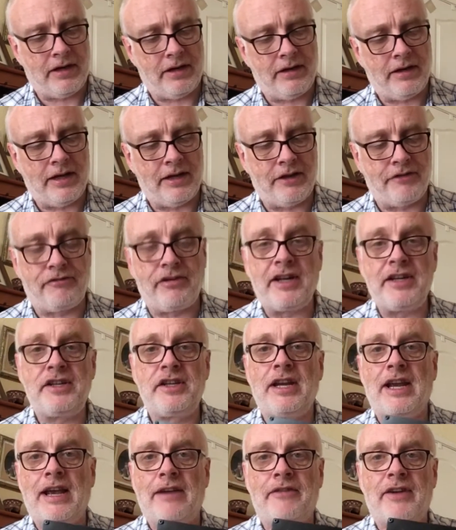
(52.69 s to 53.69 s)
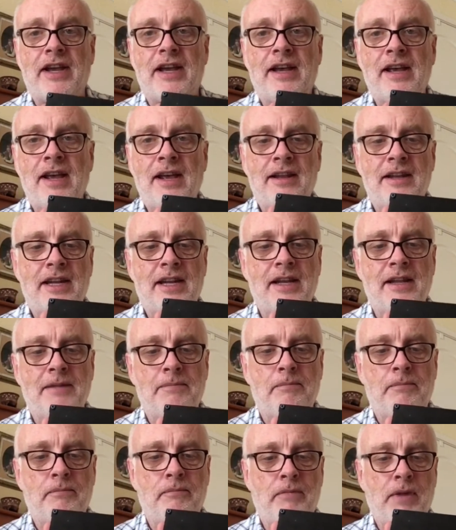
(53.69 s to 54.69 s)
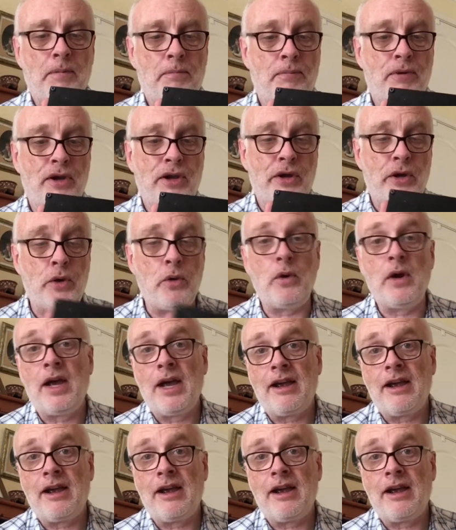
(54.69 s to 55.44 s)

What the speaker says: in the front you have a little blue,